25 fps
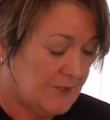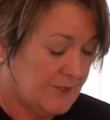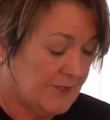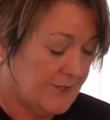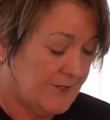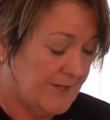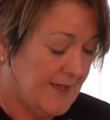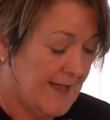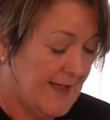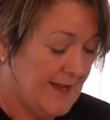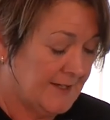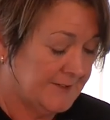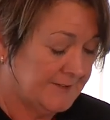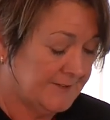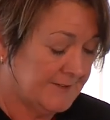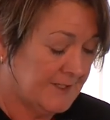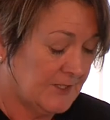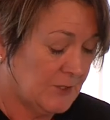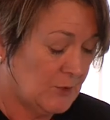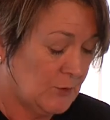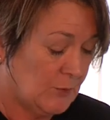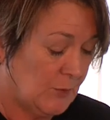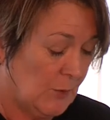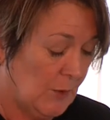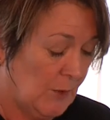In
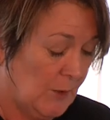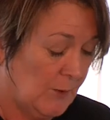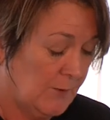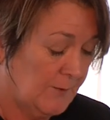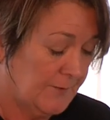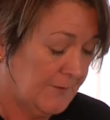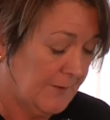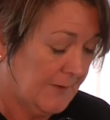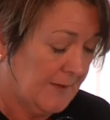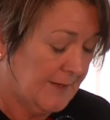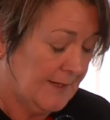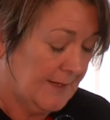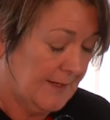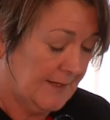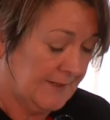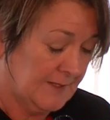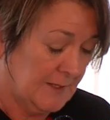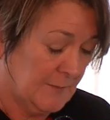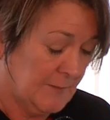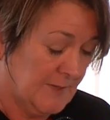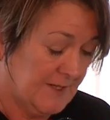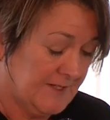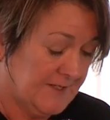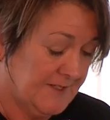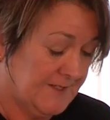2012,
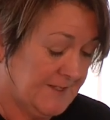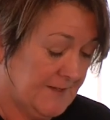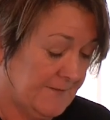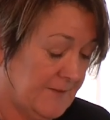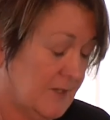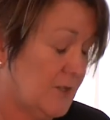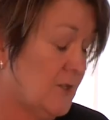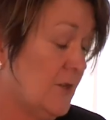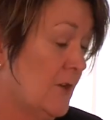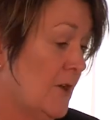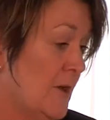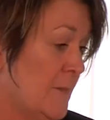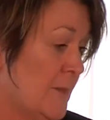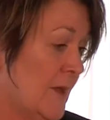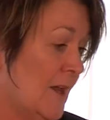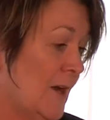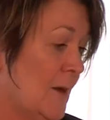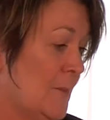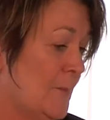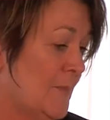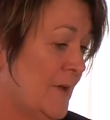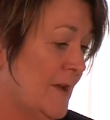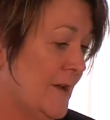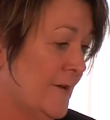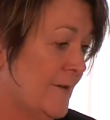in the midst of a
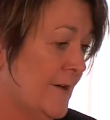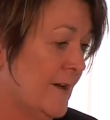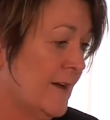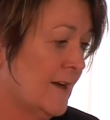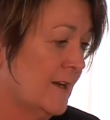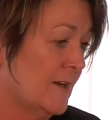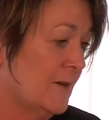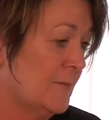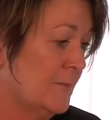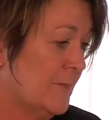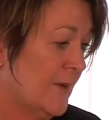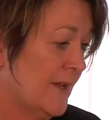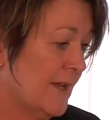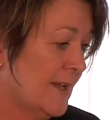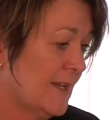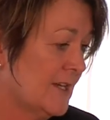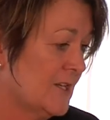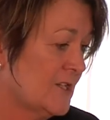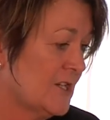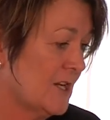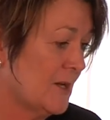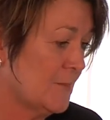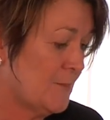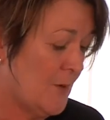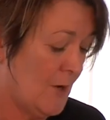turbulent period in
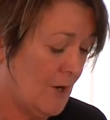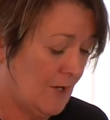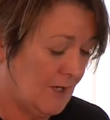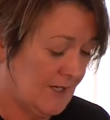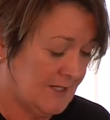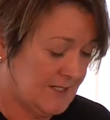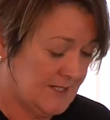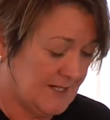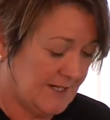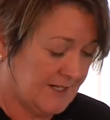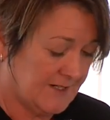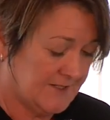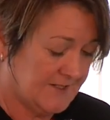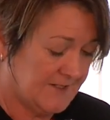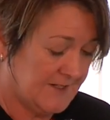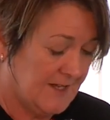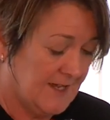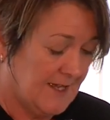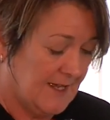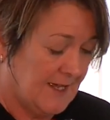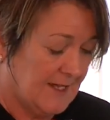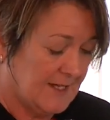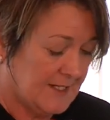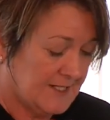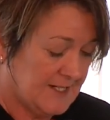PNG
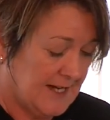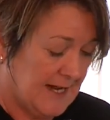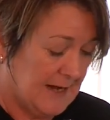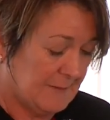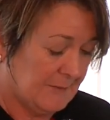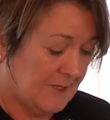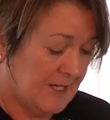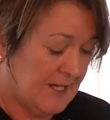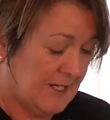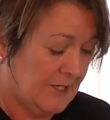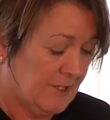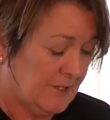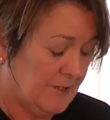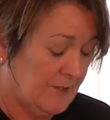politics, Dame